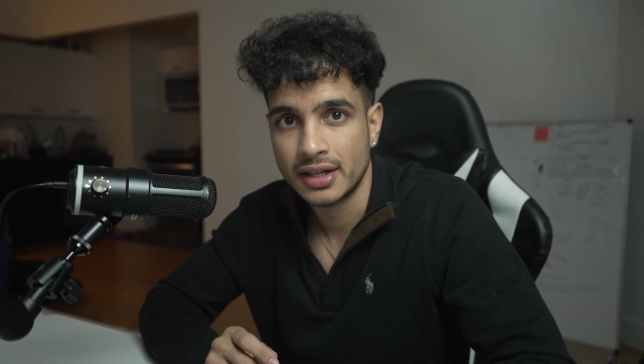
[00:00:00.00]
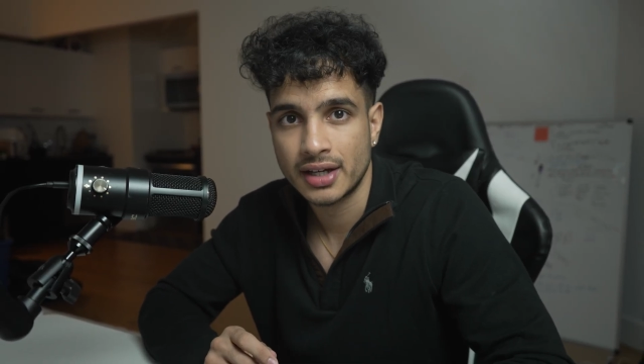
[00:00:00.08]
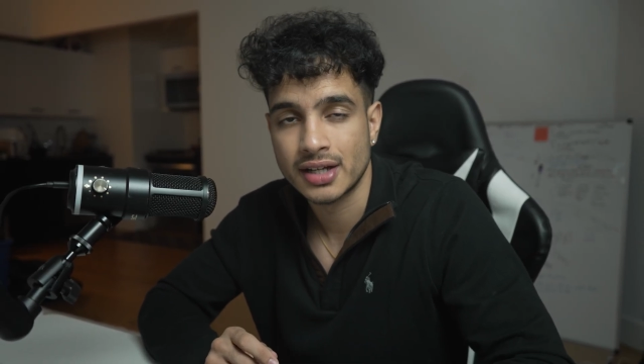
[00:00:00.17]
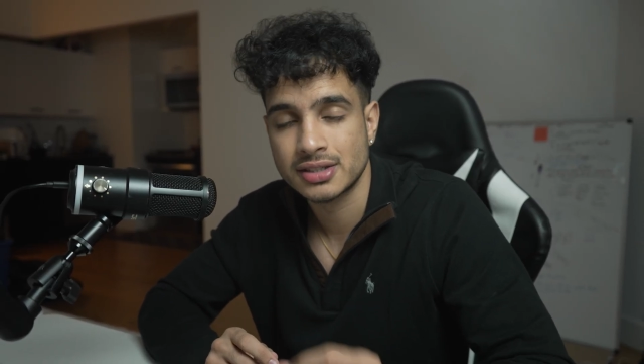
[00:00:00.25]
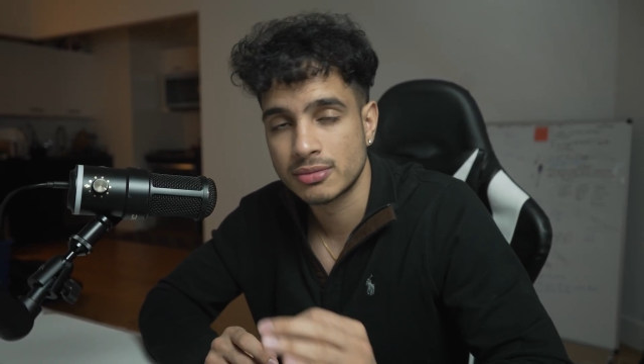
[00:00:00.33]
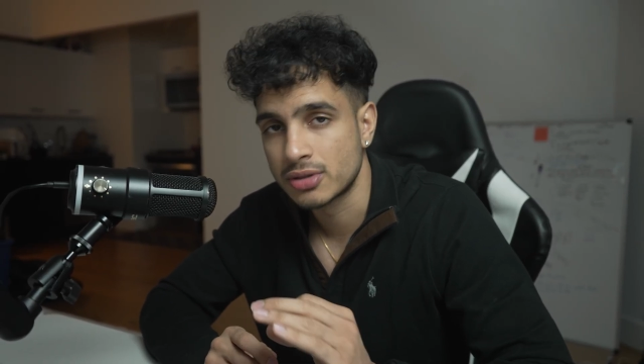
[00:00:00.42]

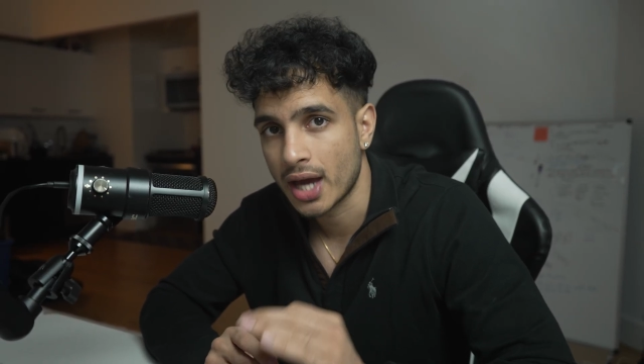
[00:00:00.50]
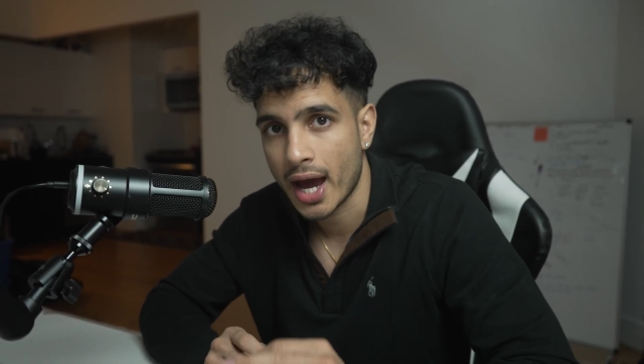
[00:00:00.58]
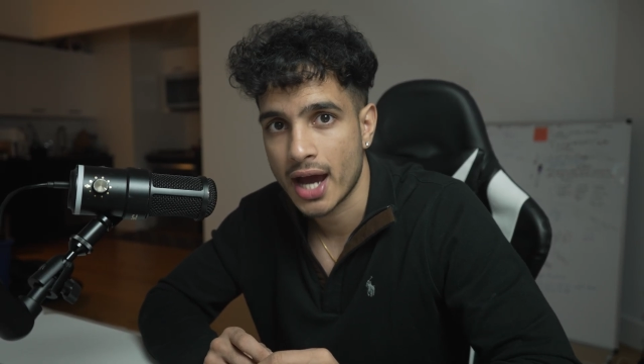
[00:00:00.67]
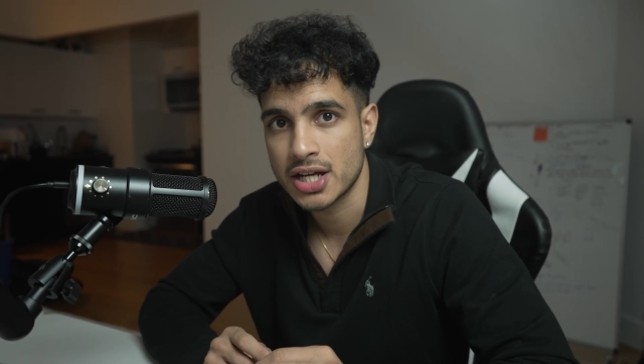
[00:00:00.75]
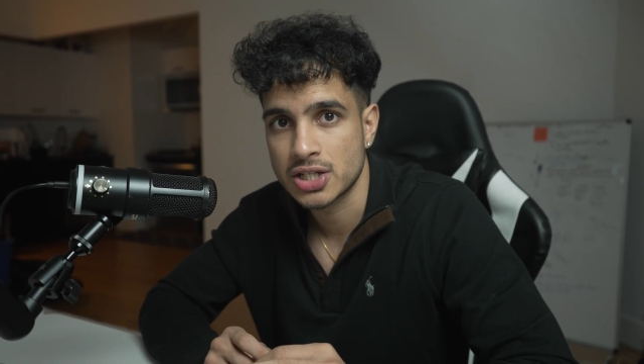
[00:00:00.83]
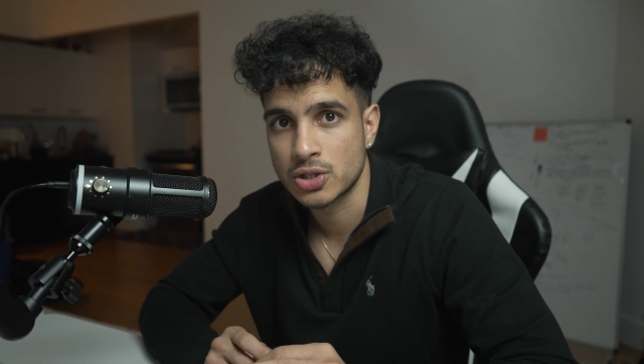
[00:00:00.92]
get some
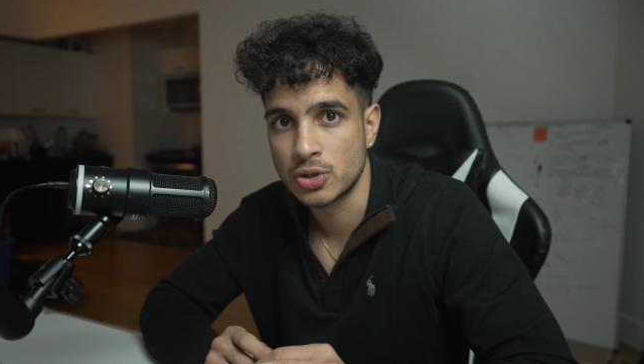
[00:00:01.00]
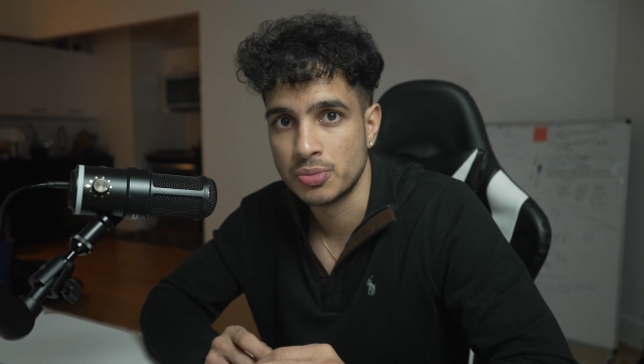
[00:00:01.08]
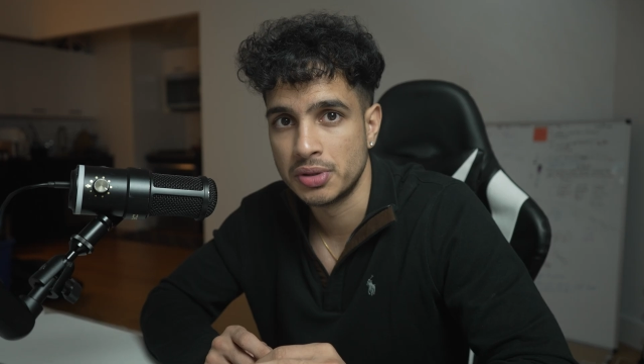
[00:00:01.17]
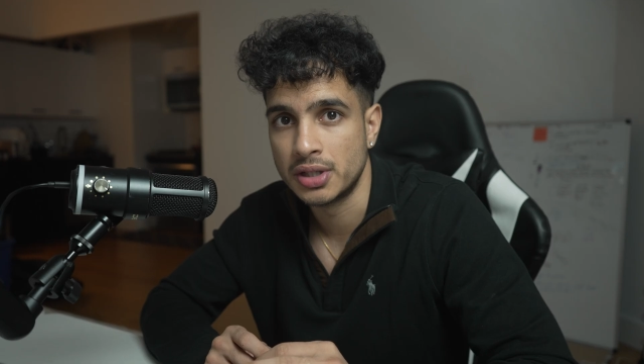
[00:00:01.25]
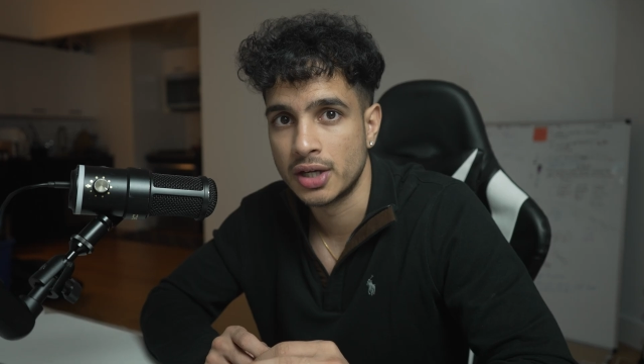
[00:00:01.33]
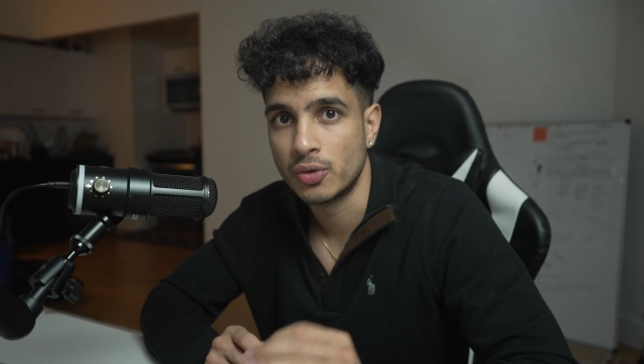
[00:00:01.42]
cash to
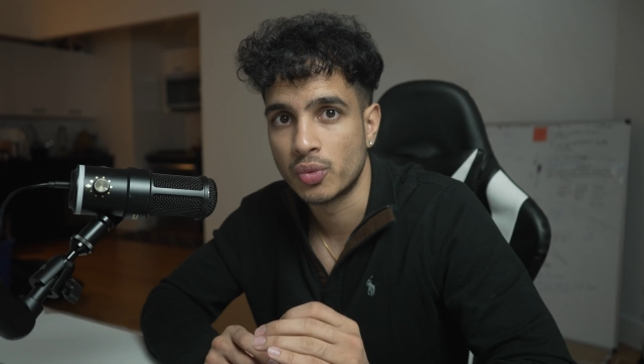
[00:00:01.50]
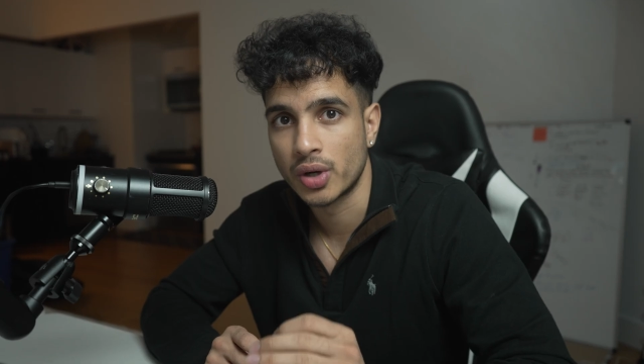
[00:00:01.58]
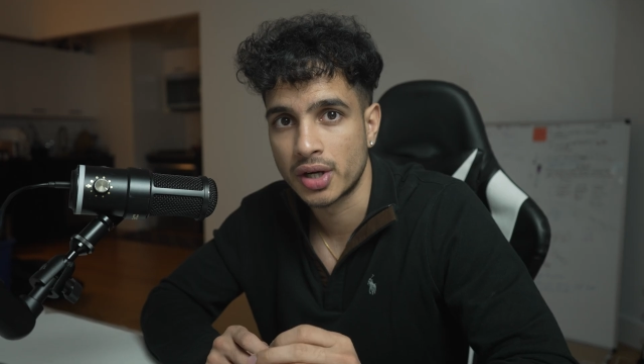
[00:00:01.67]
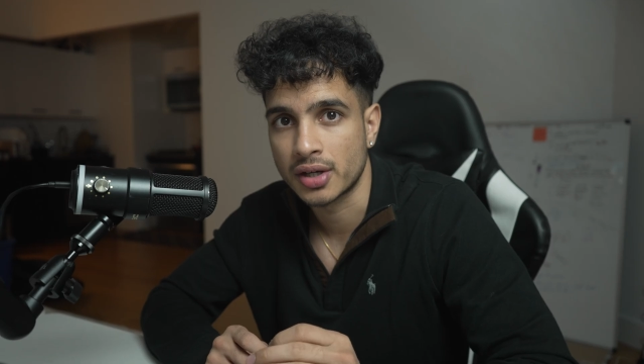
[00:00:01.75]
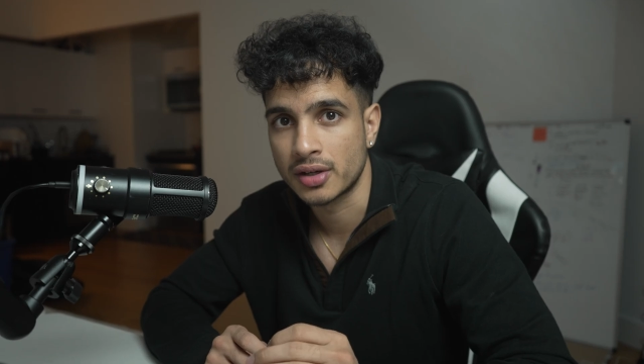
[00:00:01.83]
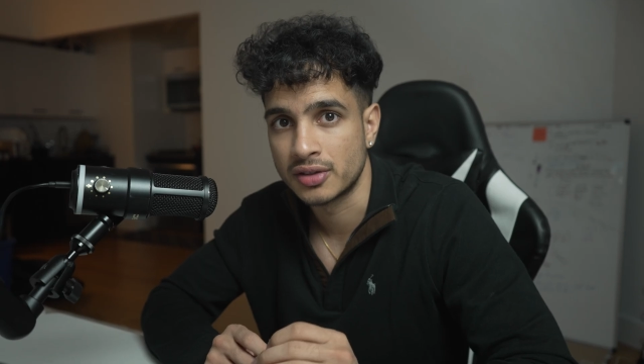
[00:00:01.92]
begin
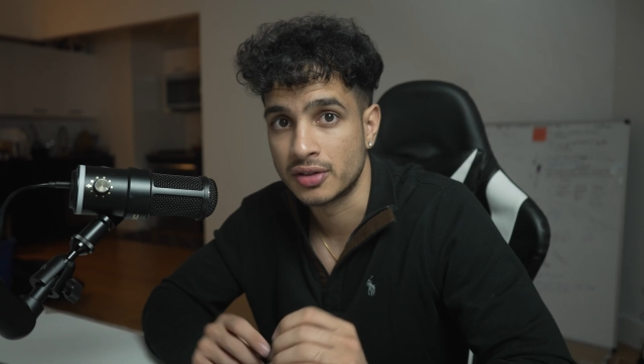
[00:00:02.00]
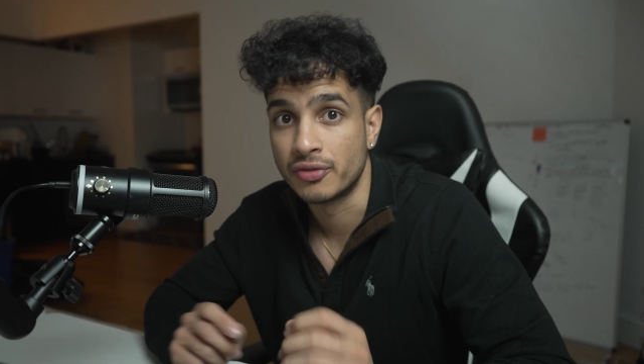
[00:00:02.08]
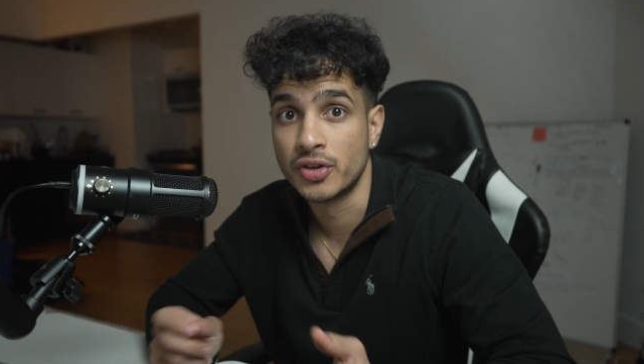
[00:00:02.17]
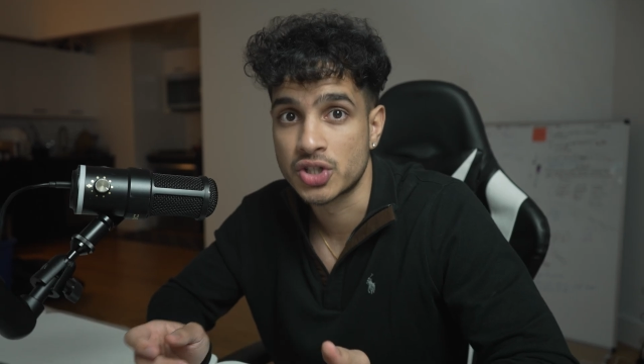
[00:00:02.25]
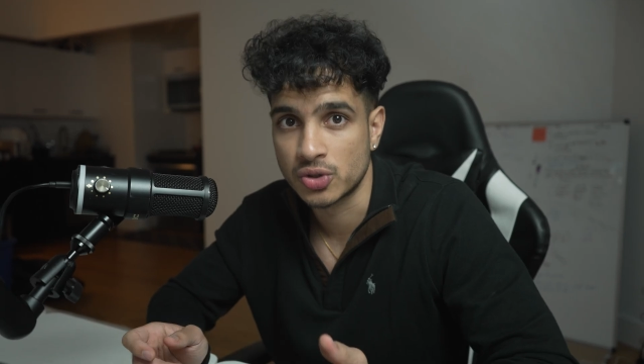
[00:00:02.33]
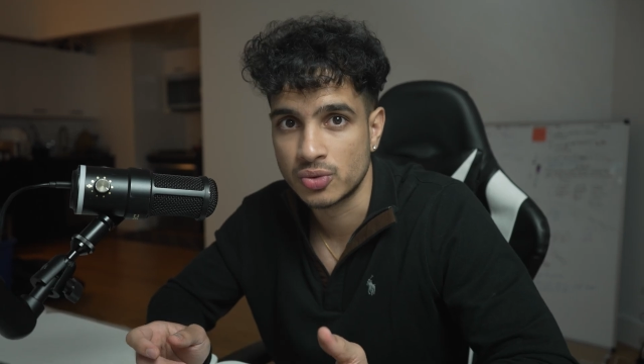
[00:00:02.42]
work, the
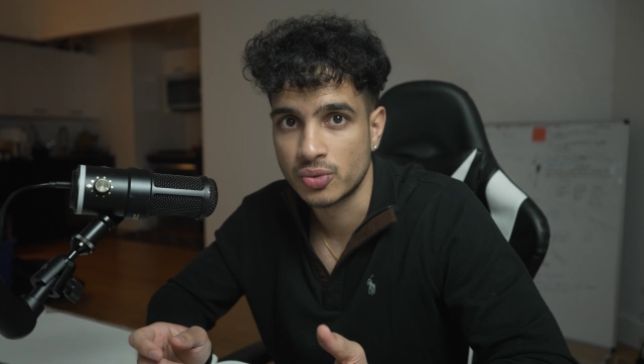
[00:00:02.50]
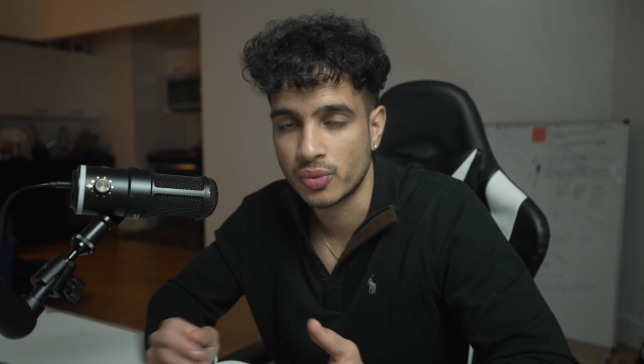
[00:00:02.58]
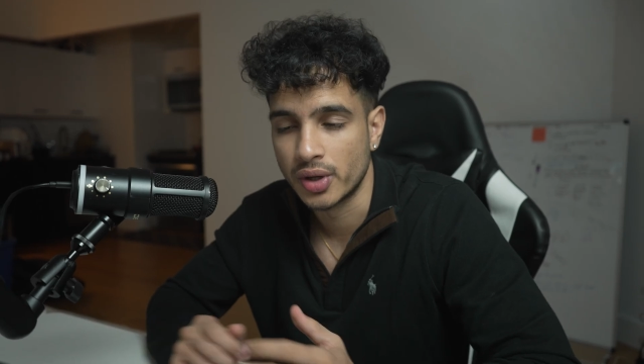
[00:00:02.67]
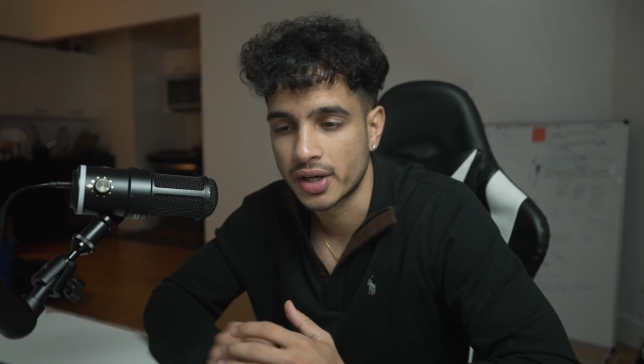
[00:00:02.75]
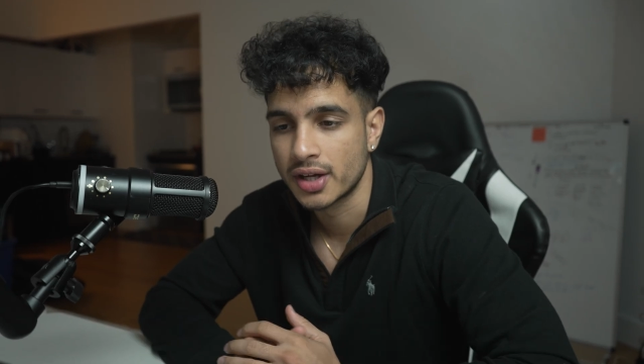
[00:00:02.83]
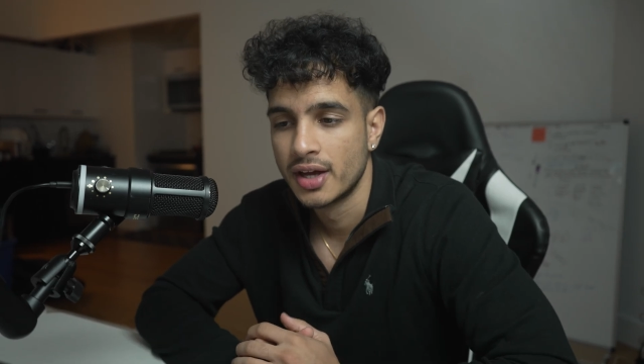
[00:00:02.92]
official
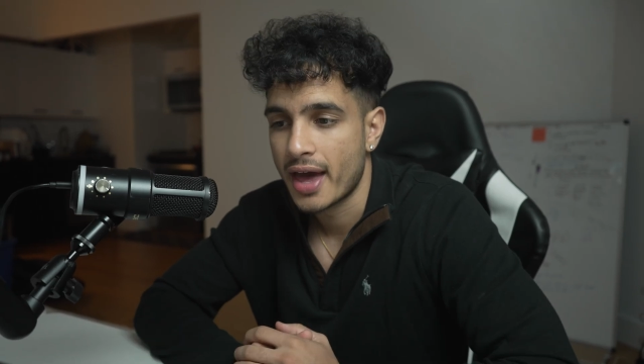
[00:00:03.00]
work,